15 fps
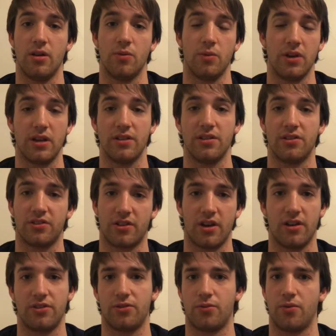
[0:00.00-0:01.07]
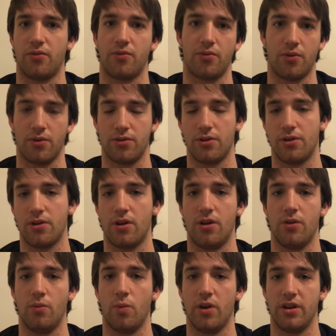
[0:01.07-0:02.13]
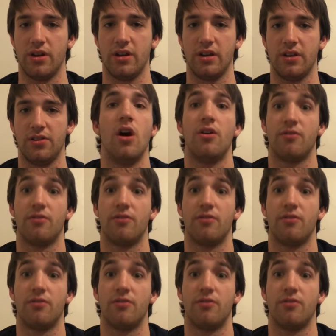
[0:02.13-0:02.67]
we can discuss further on what it is.